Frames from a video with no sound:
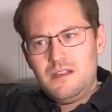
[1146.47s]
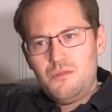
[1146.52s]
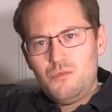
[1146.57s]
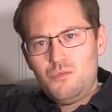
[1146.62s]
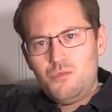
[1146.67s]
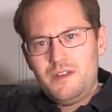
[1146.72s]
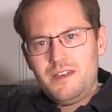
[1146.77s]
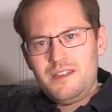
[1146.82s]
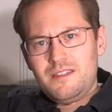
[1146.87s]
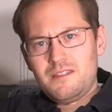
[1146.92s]

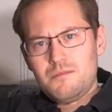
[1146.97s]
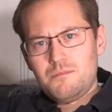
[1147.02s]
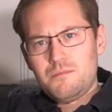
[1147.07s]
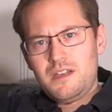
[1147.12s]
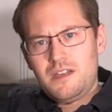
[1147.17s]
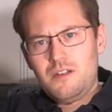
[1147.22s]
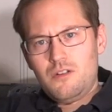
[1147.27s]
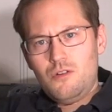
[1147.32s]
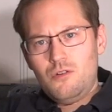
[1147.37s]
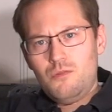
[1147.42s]
with
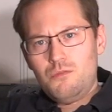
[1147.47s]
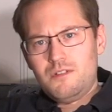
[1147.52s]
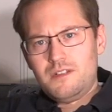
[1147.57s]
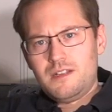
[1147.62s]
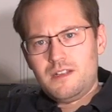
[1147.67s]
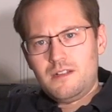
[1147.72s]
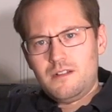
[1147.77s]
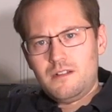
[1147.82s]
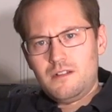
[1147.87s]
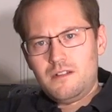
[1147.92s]
my own
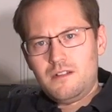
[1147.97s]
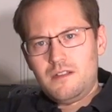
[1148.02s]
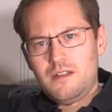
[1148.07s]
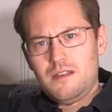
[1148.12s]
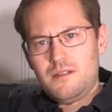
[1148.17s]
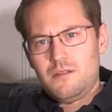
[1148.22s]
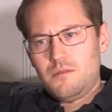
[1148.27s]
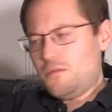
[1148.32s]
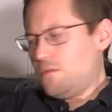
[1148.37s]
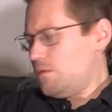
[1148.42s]
little
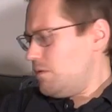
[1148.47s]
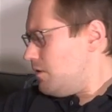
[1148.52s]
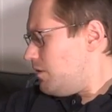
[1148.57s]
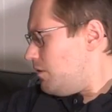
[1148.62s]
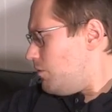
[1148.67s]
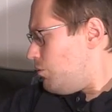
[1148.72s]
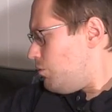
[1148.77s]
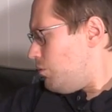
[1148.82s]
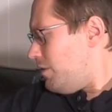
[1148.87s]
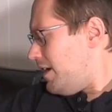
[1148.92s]

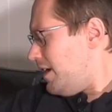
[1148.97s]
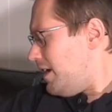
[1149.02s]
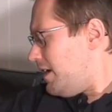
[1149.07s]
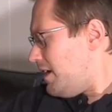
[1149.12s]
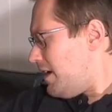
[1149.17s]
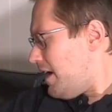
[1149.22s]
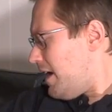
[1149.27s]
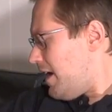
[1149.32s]
way.